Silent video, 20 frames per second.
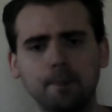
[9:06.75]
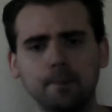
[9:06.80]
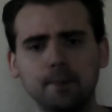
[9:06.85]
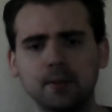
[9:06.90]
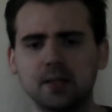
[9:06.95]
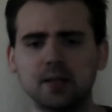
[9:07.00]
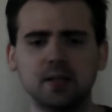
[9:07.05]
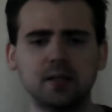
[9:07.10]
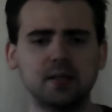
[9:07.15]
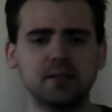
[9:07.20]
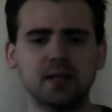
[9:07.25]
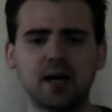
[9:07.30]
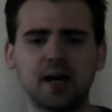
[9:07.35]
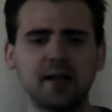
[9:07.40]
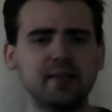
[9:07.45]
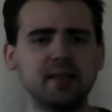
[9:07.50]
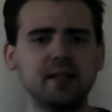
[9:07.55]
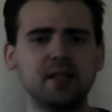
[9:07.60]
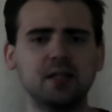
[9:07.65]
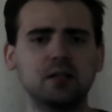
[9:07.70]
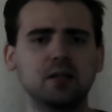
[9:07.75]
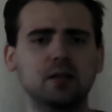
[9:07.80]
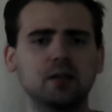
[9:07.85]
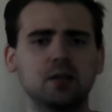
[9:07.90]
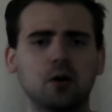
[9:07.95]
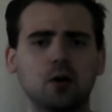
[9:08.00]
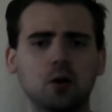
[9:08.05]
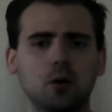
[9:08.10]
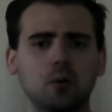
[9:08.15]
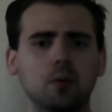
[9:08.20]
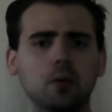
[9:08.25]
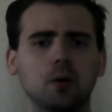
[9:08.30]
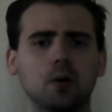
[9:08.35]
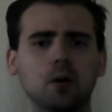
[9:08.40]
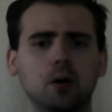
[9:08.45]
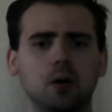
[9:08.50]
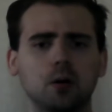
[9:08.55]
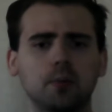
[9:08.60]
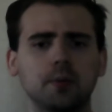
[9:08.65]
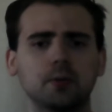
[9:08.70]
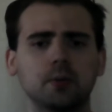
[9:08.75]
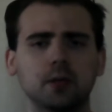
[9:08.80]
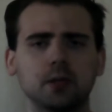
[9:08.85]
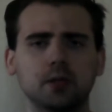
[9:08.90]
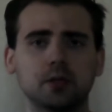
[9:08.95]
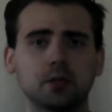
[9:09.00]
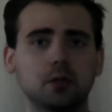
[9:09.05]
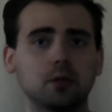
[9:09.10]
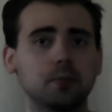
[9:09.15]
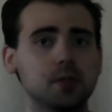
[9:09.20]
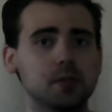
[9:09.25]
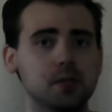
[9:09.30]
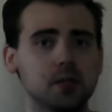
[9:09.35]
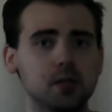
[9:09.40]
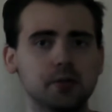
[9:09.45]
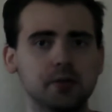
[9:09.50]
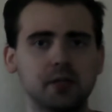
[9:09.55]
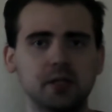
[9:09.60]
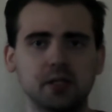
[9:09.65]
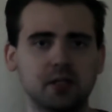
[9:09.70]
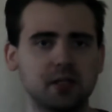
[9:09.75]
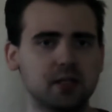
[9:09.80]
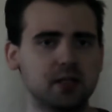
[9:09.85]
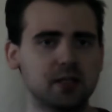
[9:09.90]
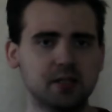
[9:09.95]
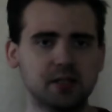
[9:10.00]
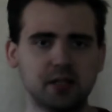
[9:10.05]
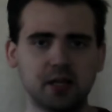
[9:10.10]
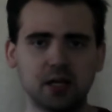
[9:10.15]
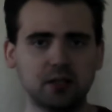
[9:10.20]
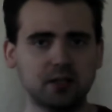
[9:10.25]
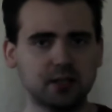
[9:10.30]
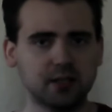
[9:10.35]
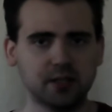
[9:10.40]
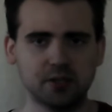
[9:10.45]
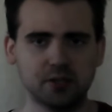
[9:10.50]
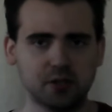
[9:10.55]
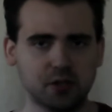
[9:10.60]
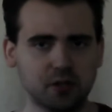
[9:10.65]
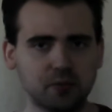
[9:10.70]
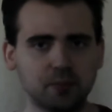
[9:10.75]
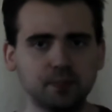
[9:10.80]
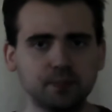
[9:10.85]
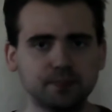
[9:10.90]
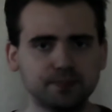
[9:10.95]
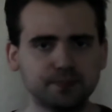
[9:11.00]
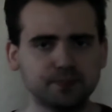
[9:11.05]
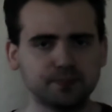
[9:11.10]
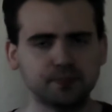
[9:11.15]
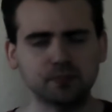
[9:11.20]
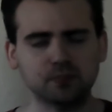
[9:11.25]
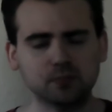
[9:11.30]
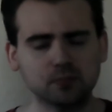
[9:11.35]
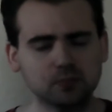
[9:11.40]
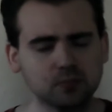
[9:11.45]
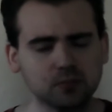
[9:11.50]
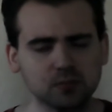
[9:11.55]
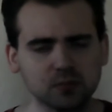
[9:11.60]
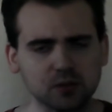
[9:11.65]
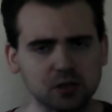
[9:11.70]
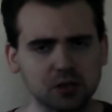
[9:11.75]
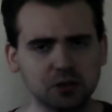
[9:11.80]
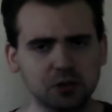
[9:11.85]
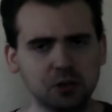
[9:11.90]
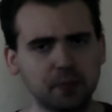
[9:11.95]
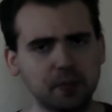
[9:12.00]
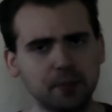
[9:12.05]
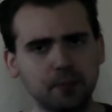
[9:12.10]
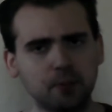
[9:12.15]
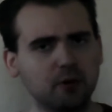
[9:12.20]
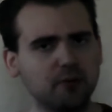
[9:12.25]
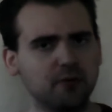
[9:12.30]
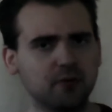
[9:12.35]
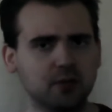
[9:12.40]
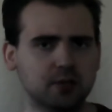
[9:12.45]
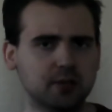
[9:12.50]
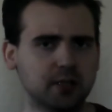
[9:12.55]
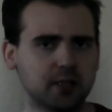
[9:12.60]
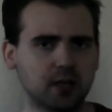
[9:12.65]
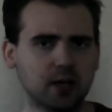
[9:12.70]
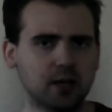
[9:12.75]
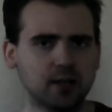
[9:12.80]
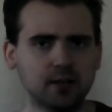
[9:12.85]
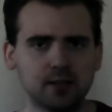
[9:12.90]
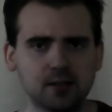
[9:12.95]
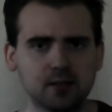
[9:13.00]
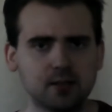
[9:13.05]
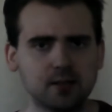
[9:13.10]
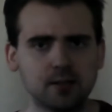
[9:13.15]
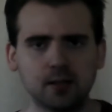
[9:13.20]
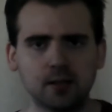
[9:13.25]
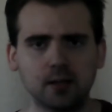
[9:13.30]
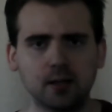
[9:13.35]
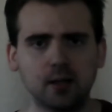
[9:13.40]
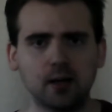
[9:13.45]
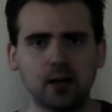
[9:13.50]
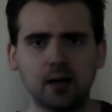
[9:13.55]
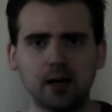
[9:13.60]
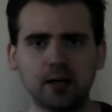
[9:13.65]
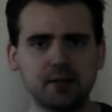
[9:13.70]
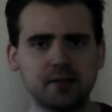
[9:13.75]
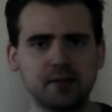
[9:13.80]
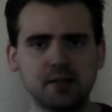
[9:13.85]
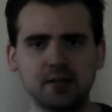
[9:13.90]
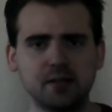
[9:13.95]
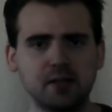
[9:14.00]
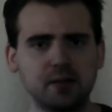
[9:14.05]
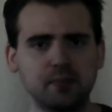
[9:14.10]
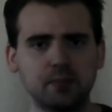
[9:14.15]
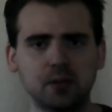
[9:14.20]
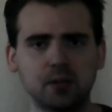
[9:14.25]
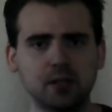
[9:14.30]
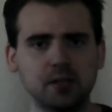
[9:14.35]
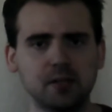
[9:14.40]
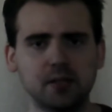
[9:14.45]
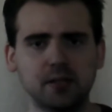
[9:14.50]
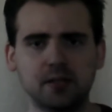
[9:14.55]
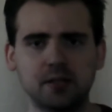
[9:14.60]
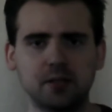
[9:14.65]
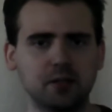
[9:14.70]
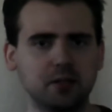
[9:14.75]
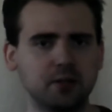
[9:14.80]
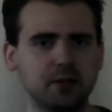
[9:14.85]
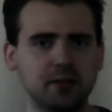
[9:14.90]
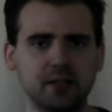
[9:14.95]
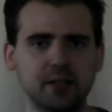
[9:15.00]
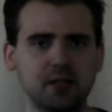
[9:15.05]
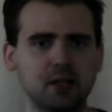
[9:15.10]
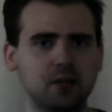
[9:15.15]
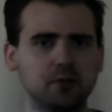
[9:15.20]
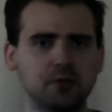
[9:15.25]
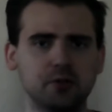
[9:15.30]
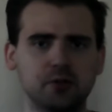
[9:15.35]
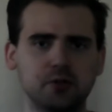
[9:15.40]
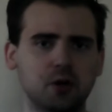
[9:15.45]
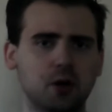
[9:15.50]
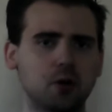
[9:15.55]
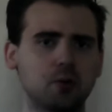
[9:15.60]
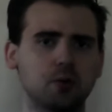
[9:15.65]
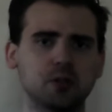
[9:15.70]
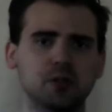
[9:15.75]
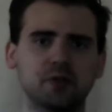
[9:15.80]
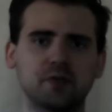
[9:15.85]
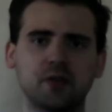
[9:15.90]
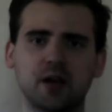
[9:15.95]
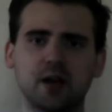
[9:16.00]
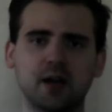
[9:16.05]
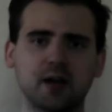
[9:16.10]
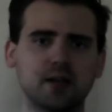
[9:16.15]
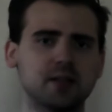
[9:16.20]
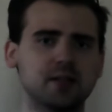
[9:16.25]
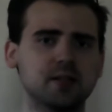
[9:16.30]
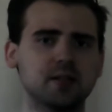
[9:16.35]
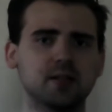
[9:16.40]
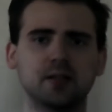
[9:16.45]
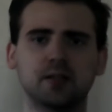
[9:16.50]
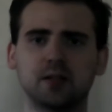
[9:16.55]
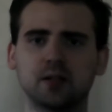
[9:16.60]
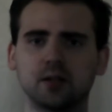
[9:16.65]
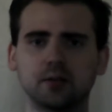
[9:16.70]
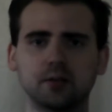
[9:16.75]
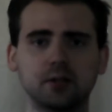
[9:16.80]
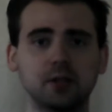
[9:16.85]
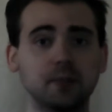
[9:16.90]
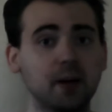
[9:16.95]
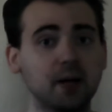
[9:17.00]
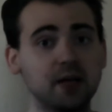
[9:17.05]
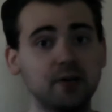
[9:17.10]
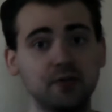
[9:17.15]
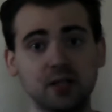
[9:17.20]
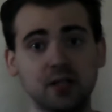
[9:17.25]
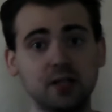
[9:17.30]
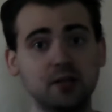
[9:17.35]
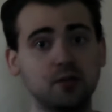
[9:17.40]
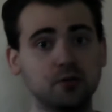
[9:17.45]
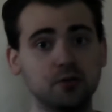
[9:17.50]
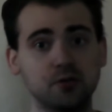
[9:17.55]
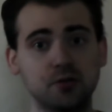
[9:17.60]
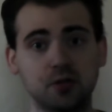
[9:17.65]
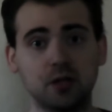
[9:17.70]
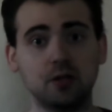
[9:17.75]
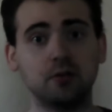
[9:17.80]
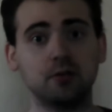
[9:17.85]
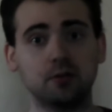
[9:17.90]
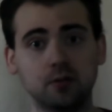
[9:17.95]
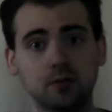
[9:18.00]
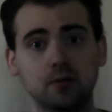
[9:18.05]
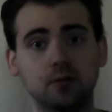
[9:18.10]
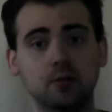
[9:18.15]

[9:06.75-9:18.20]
because I think the Obi-Wan Kenobi series is going to sell on its own. To be perfectly honest, on Disney Plus, you're going to get all the Star Wars fans. You might even get those general